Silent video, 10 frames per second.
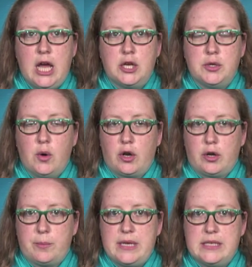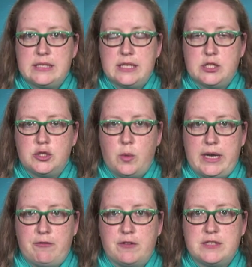A New Yorker piece in
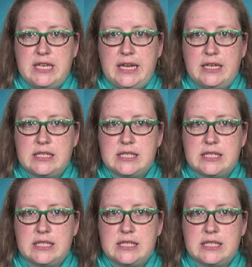2015